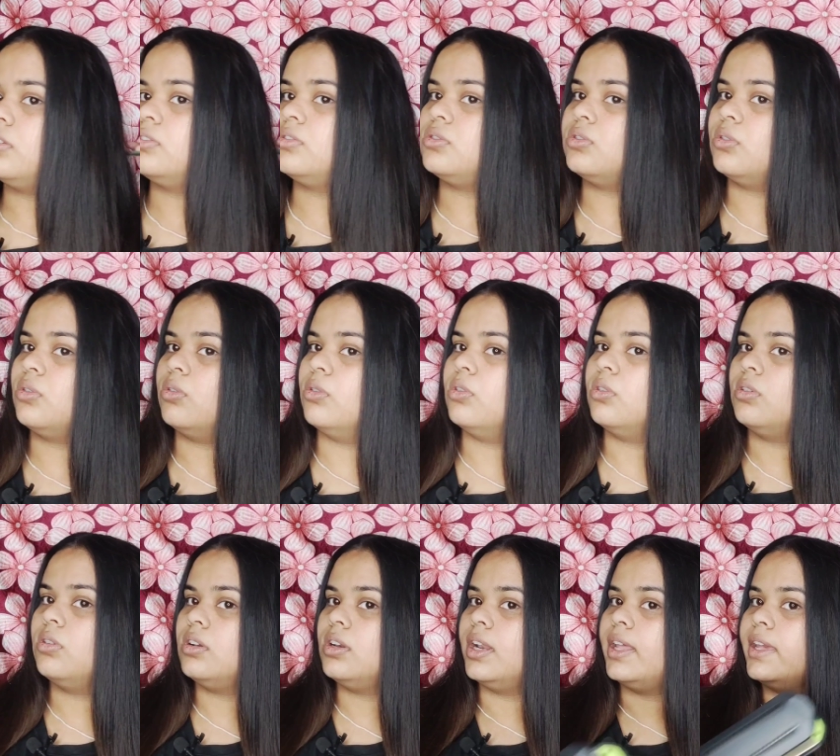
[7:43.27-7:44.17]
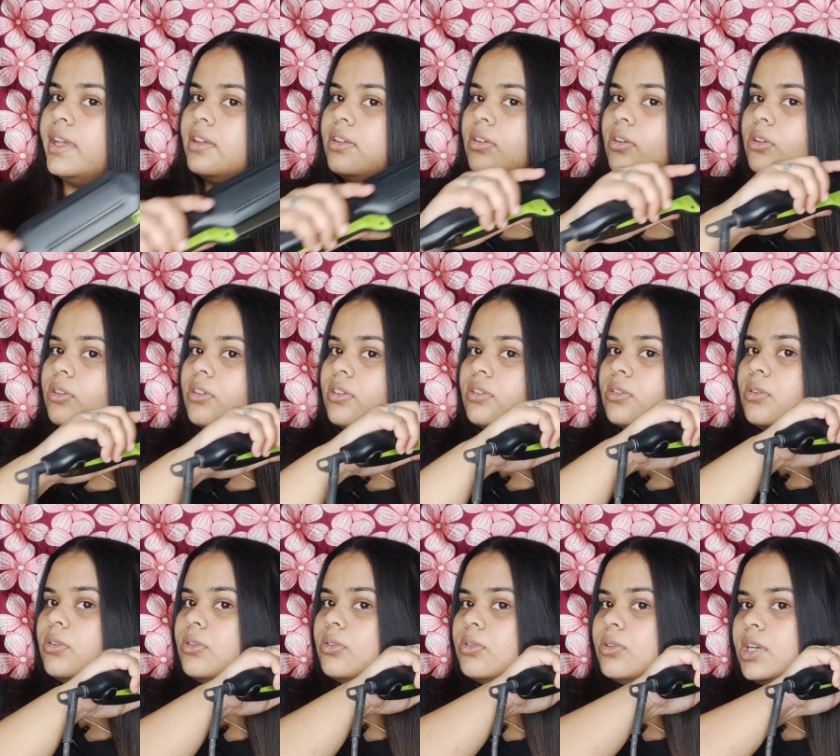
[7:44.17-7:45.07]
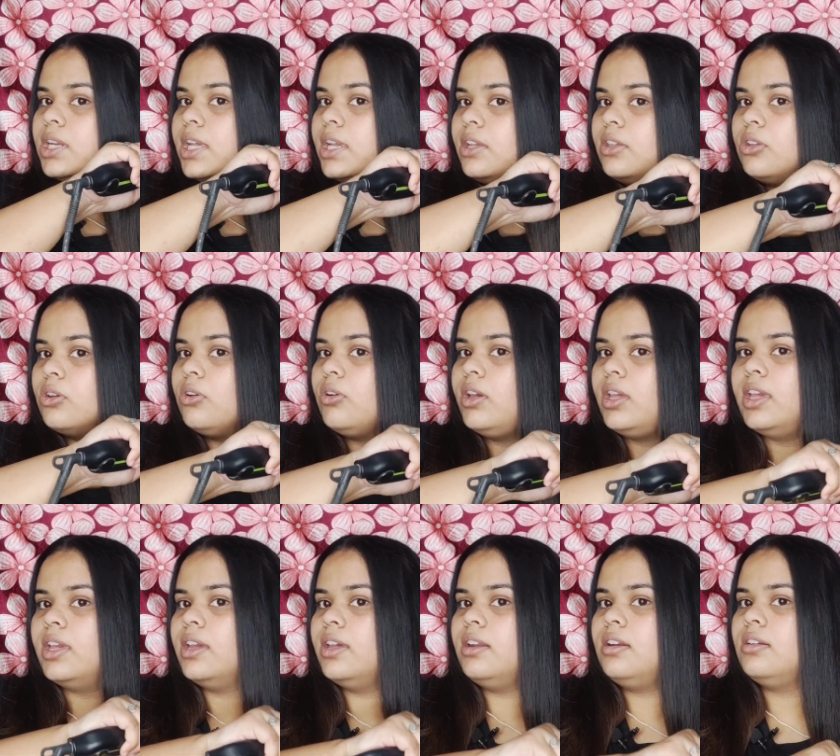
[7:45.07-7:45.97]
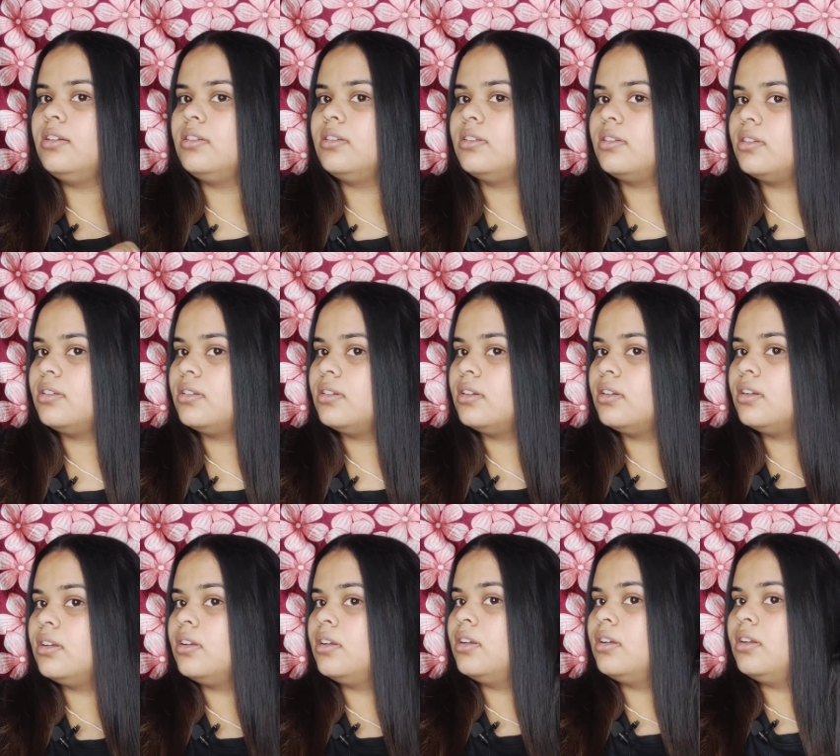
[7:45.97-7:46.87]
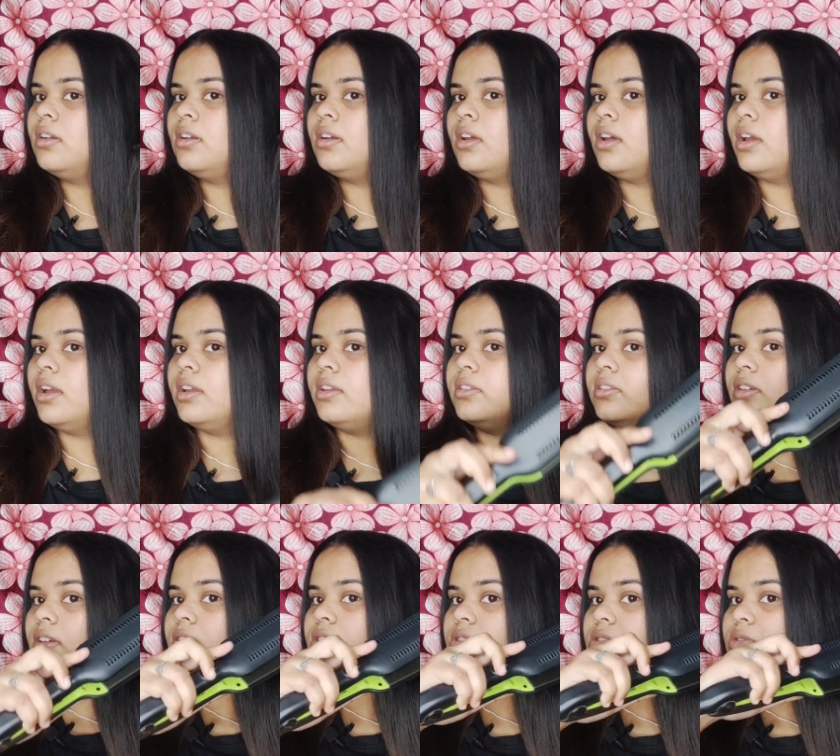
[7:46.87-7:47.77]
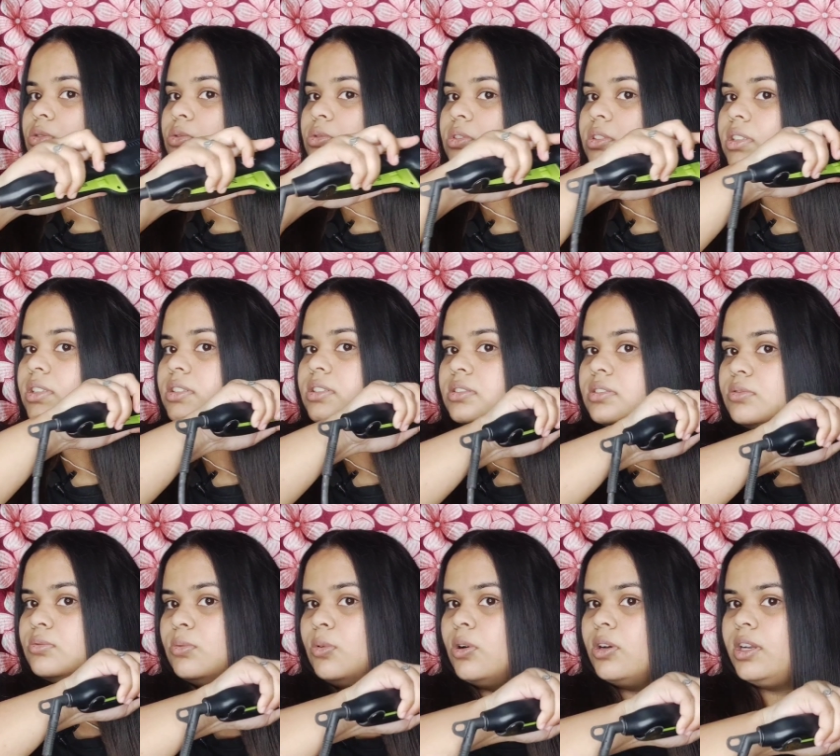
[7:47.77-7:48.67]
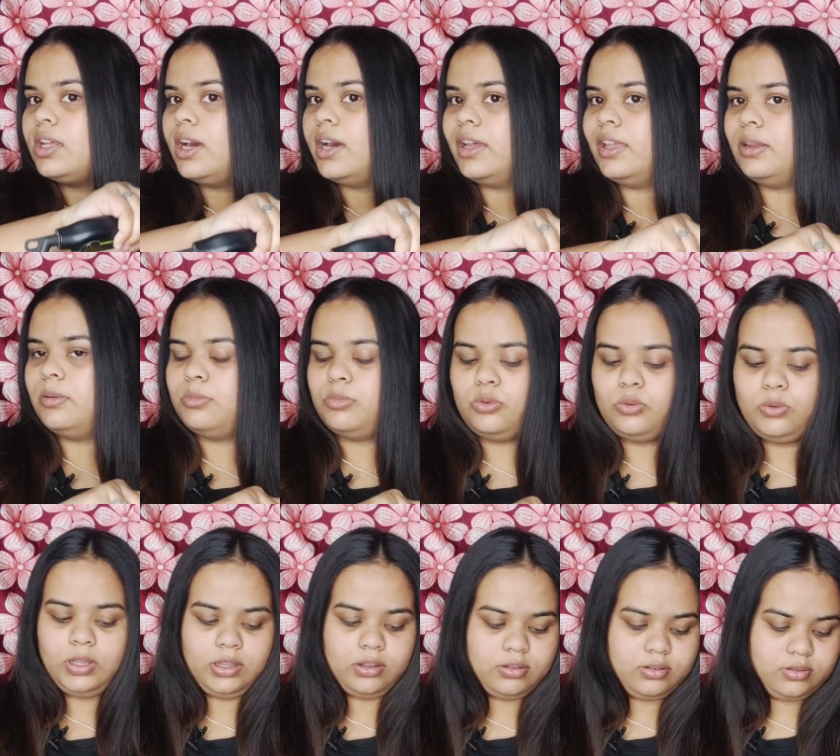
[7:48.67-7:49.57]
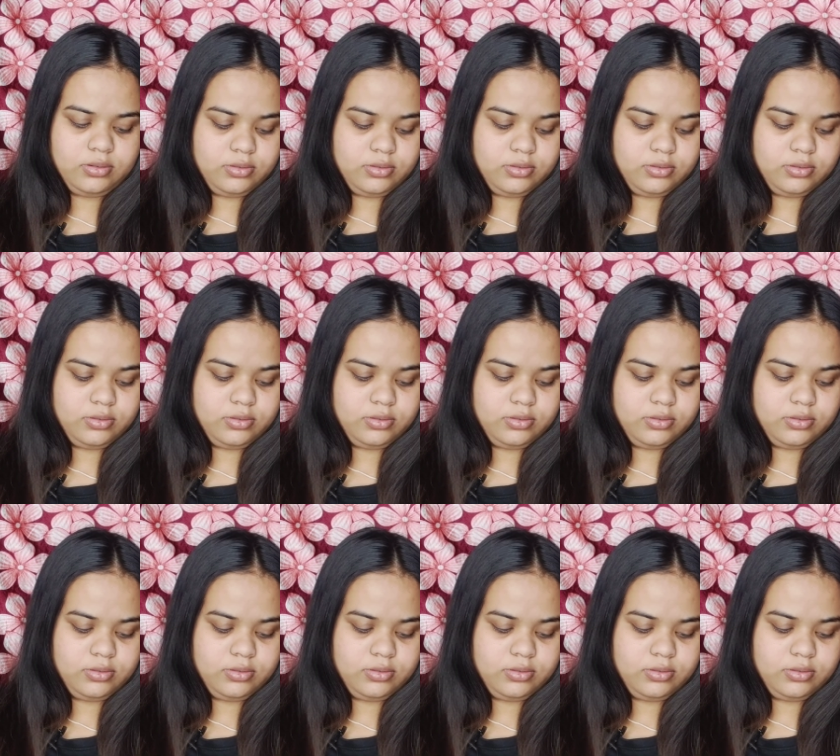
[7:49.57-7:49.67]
So like you're just going to take your hair and just do this, what I am doing.